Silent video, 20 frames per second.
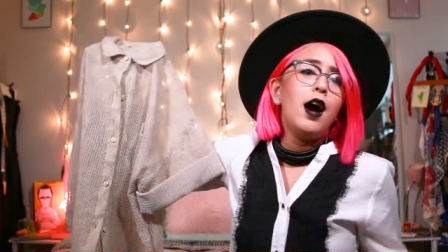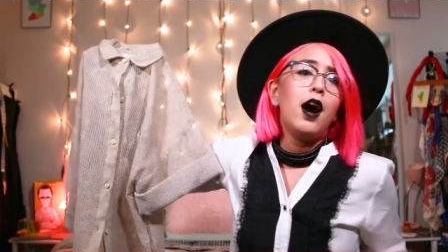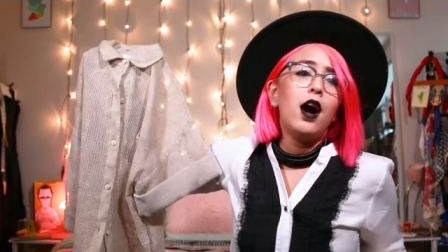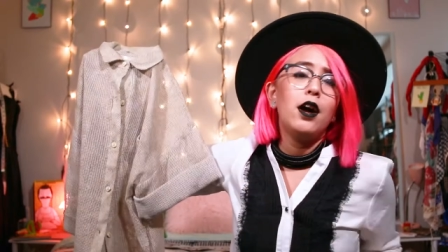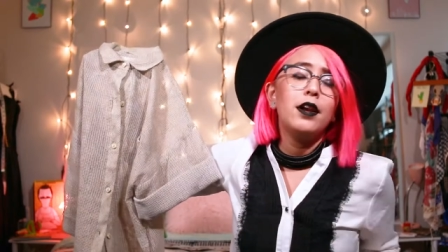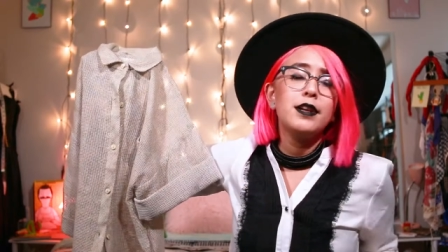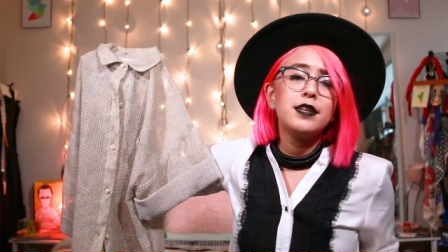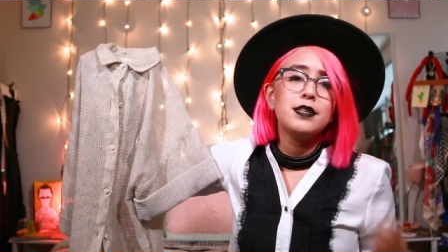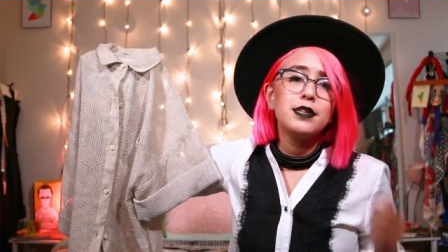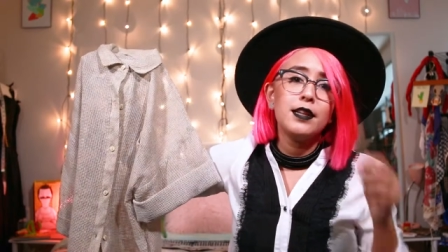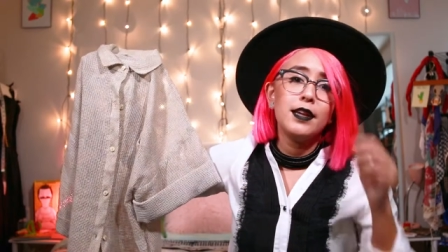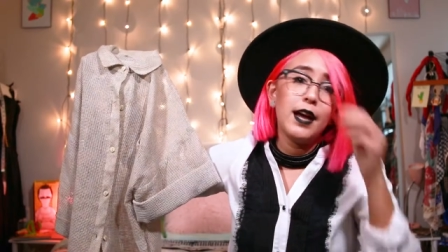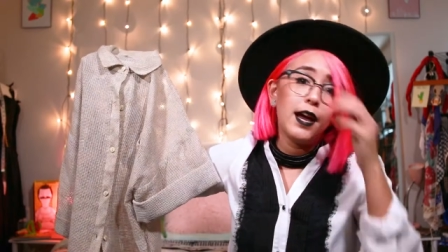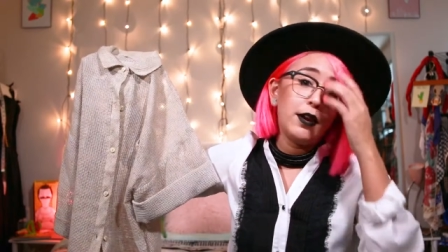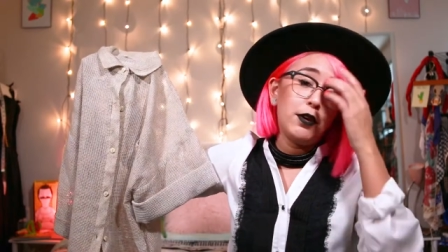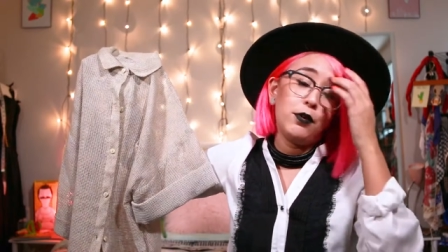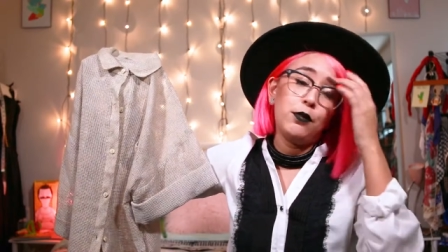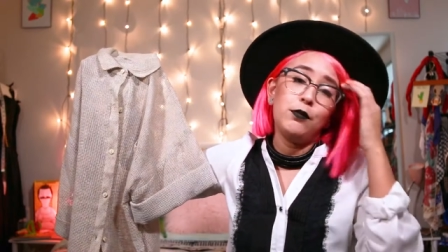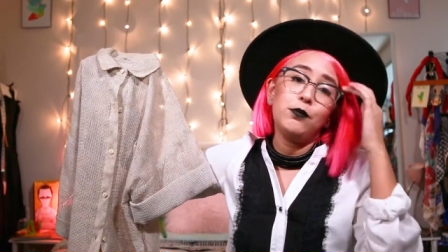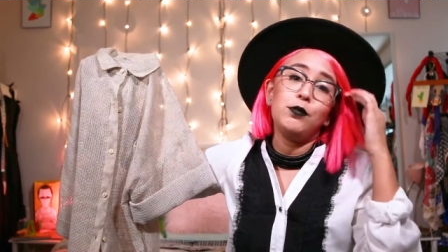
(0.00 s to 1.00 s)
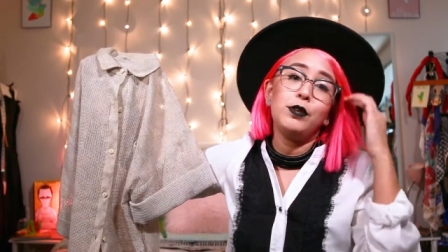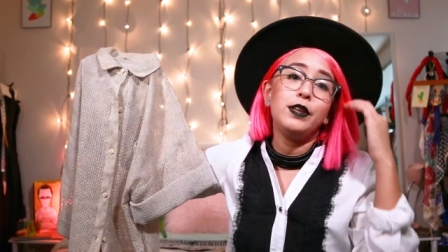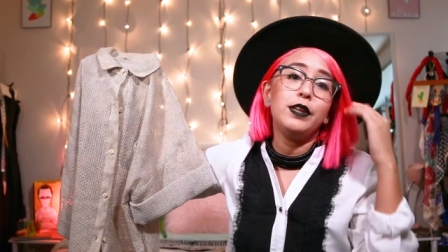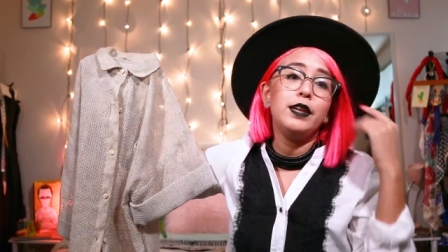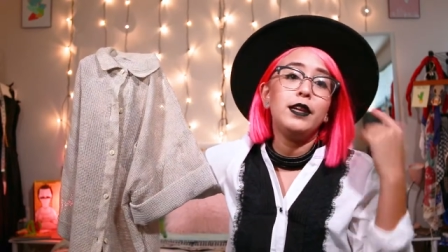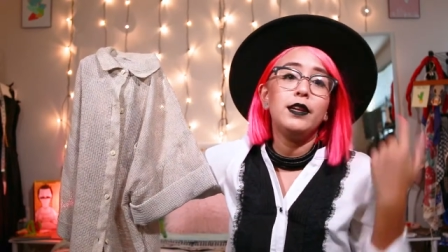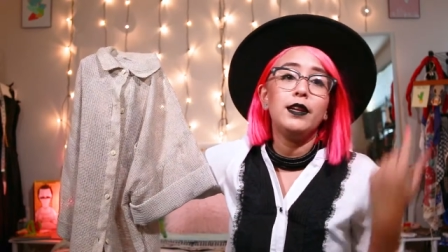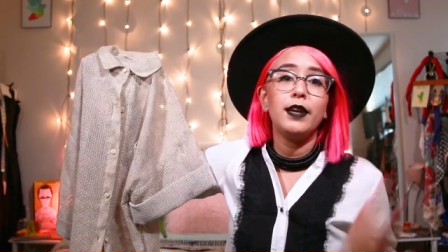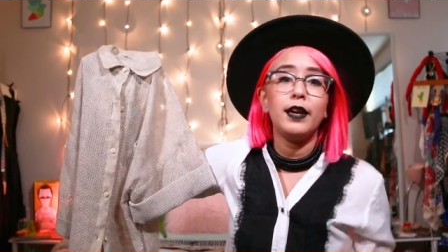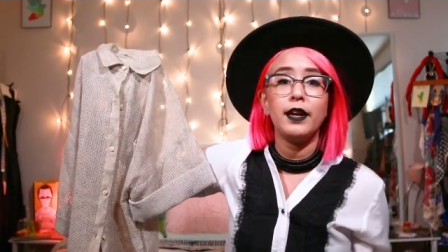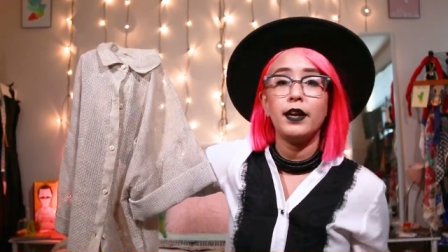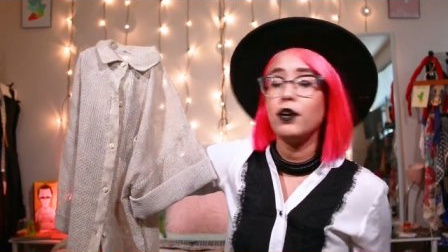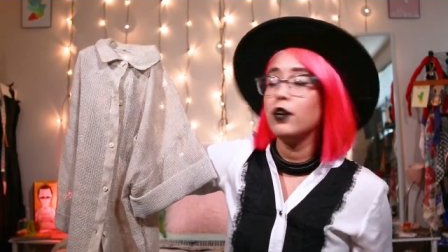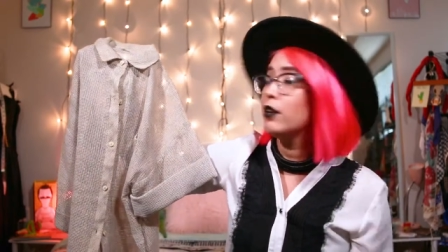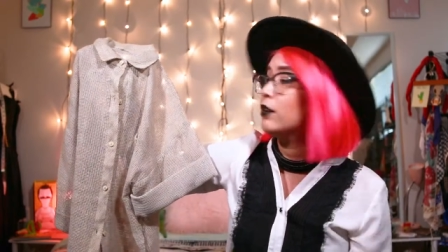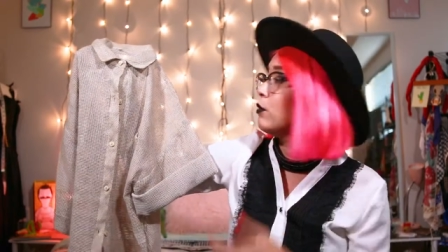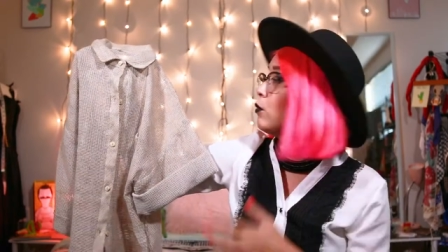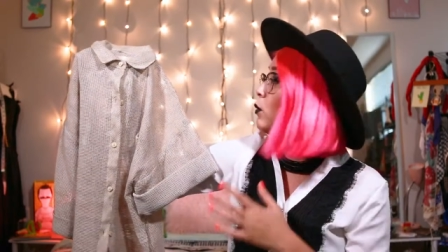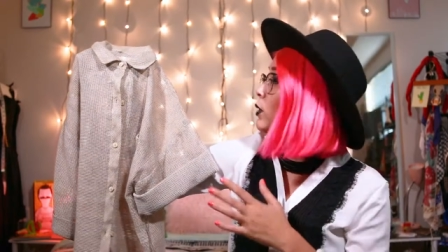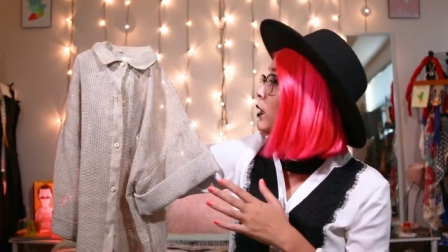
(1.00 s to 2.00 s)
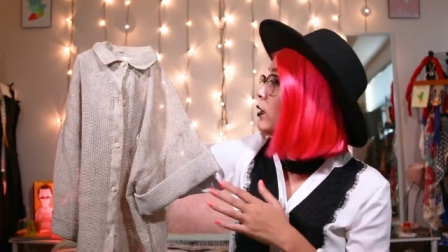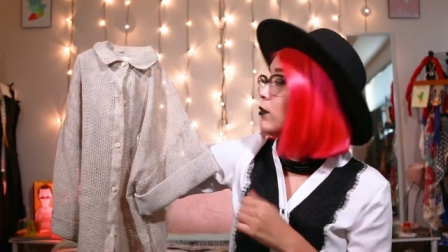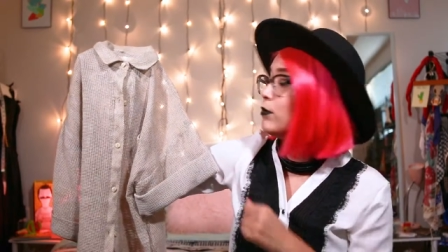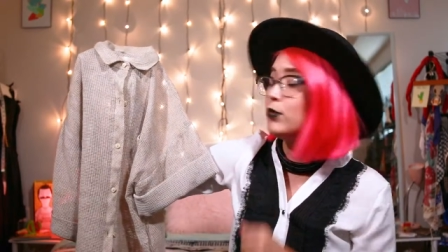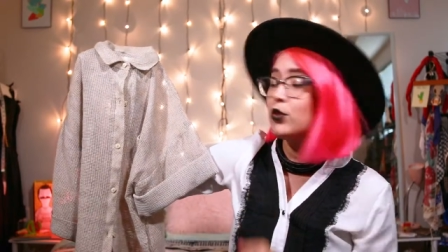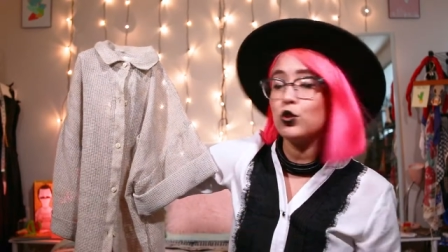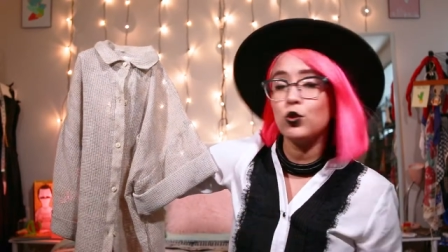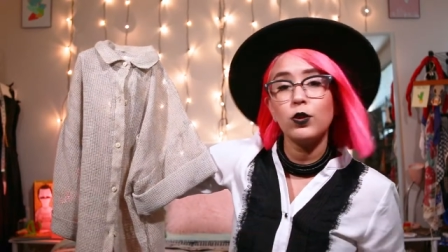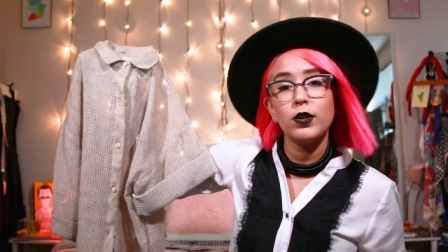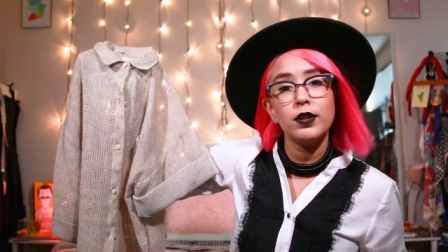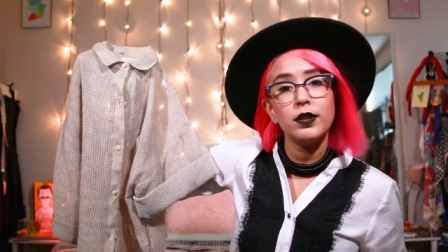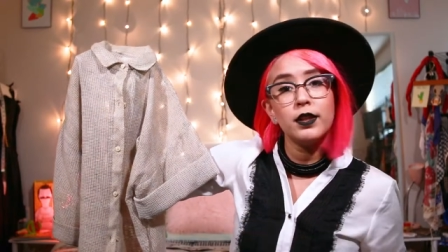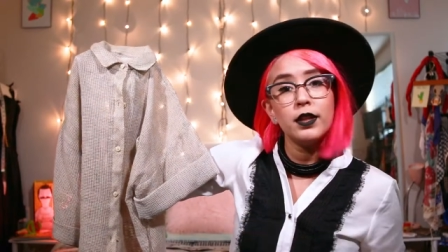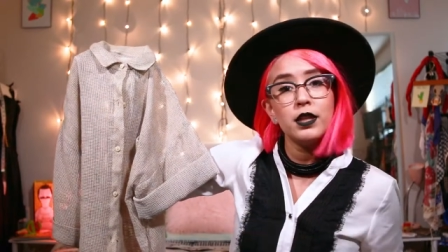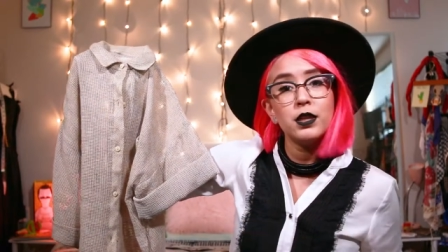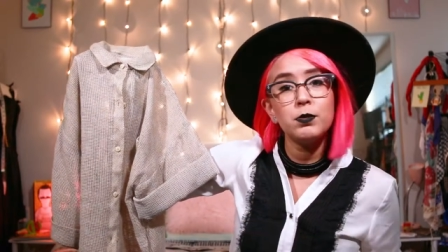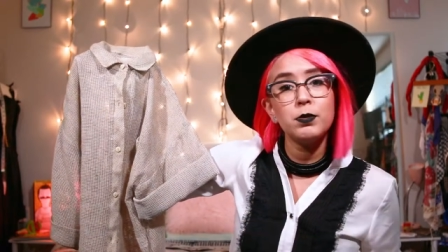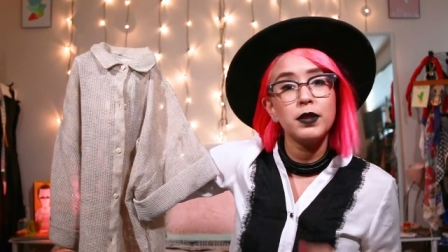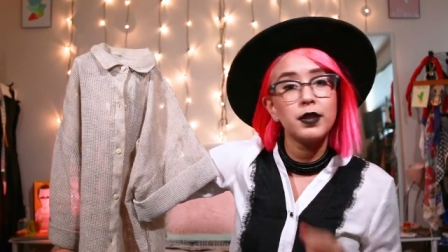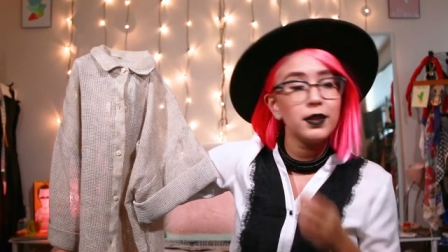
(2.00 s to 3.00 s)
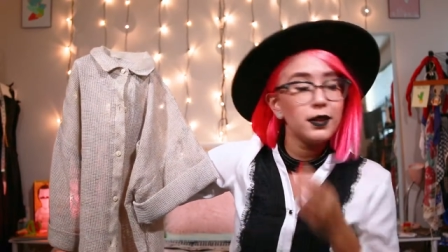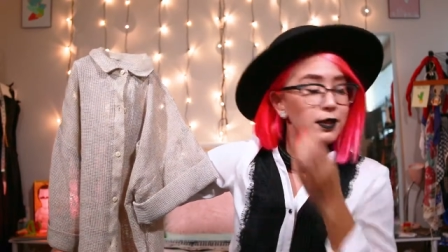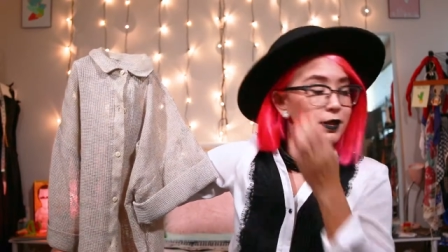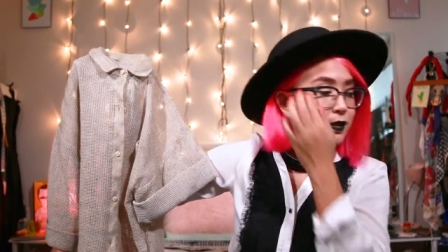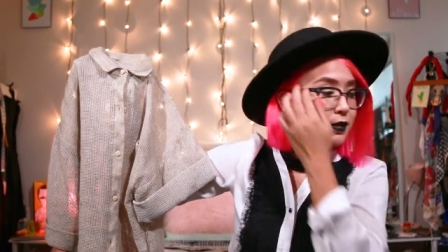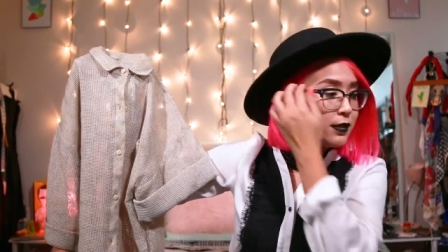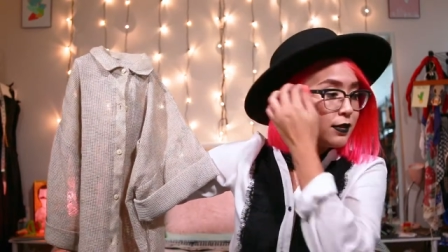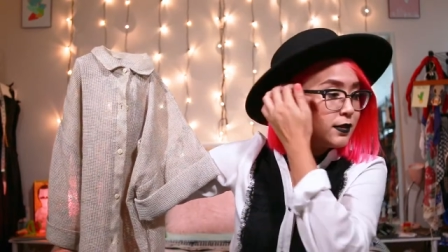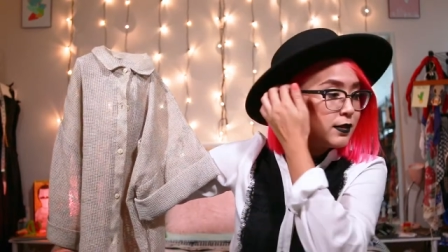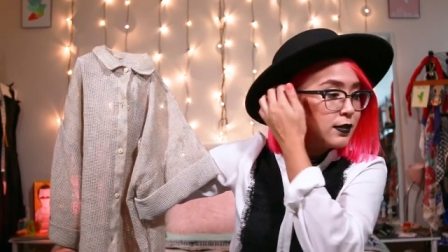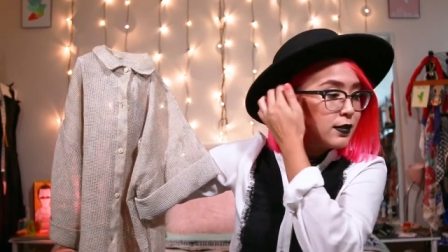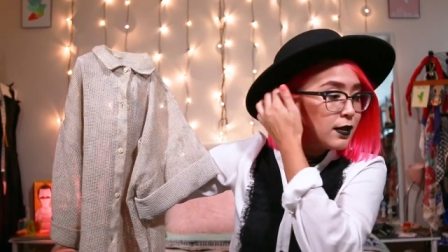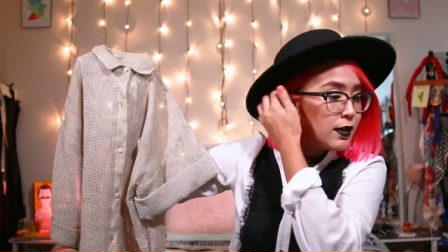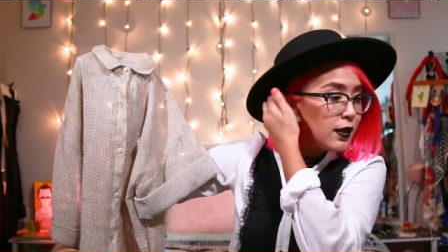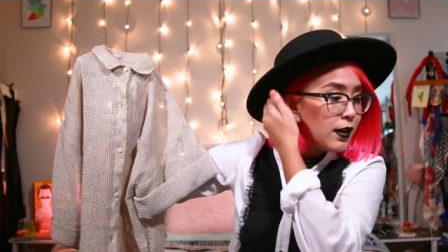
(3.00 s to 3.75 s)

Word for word: Honestly, I don't really care what Troy thinks, because